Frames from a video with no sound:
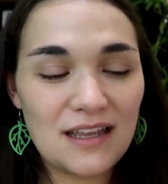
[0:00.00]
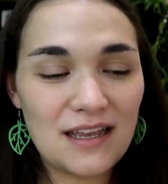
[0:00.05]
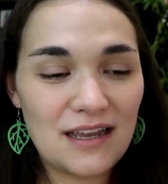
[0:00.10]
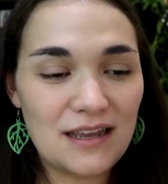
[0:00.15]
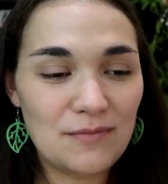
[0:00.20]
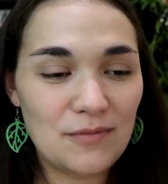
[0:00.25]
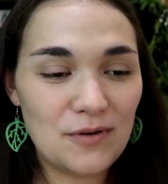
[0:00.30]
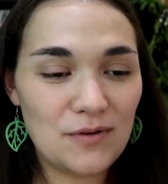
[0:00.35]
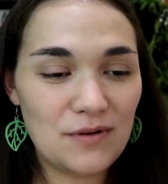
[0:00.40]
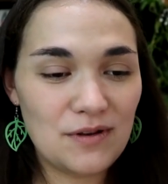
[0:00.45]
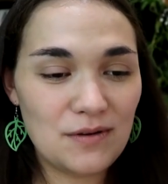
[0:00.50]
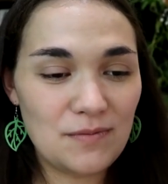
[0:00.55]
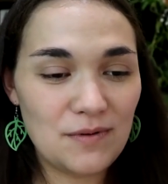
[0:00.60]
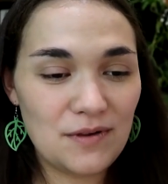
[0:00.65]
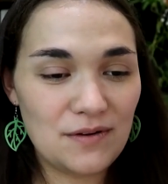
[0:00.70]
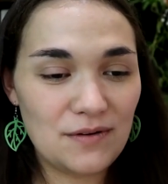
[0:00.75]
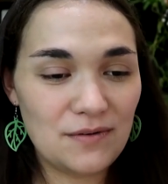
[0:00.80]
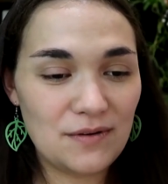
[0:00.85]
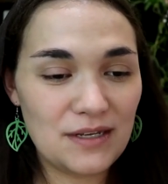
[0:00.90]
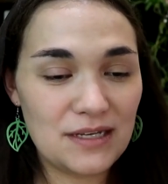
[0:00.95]
I'm going to be
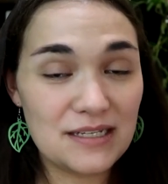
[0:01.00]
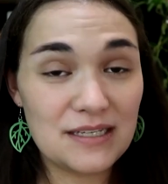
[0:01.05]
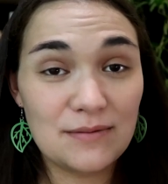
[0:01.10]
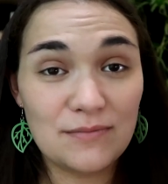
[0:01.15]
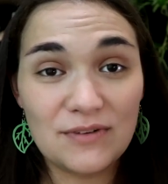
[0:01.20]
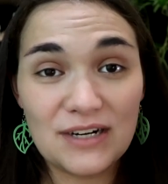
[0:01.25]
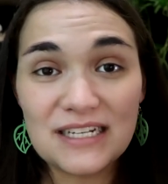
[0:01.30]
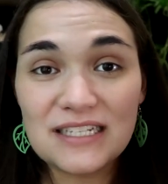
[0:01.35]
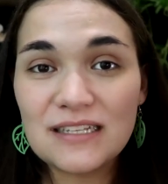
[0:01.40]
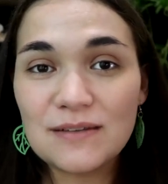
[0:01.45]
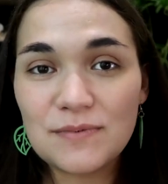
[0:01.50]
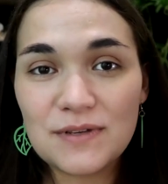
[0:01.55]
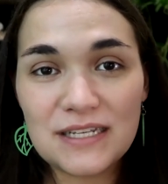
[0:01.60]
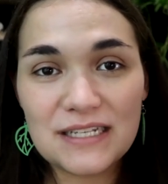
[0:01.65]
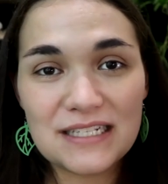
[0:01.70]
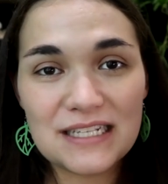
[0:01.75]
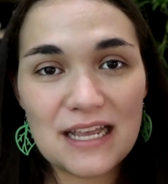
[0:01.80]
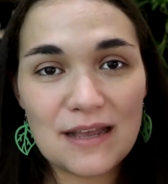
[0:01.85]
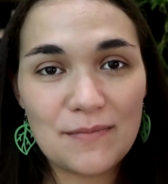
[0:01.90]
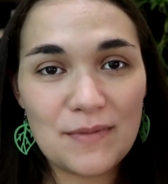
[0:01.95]
doing some
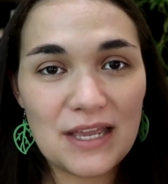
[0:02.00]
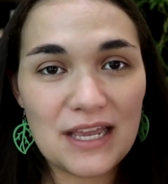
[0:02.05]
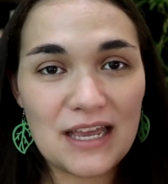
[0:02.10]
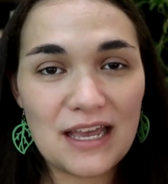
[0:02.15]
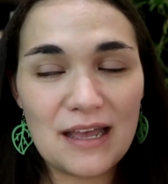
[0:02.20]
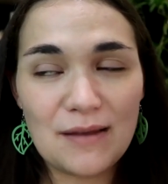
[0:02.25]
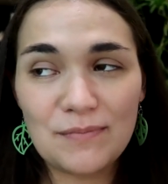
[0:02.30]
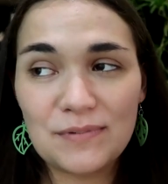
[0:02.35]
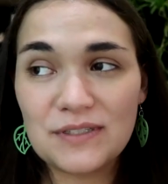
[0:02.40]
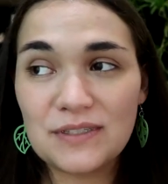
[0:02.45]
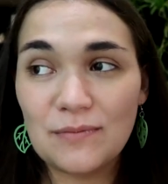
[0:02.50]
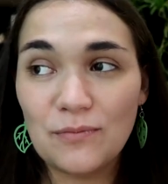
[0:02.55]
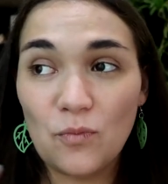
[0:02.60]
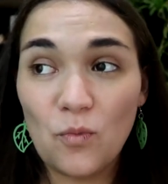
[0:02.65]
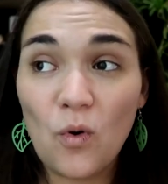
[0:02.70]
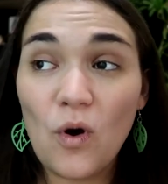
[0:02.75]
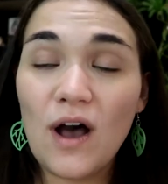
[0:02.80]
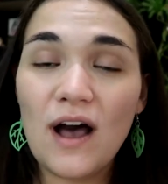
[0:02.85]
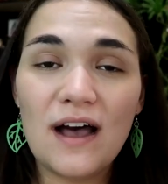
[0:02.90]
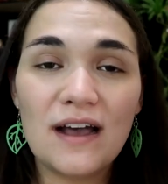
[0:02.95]
recipes coming up, some
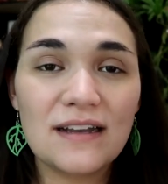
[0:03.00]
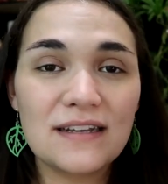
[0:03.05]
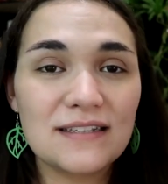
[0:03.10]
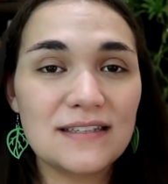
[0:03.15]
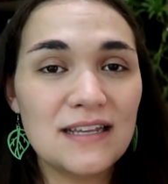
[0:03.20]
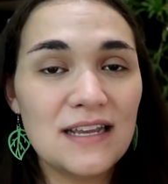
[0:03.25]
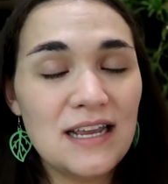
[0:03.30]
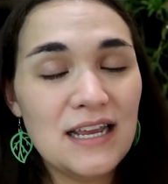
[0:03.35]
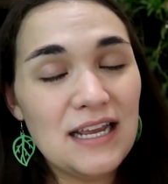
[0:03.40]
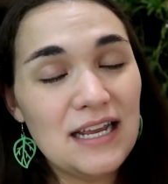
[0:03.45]
walks.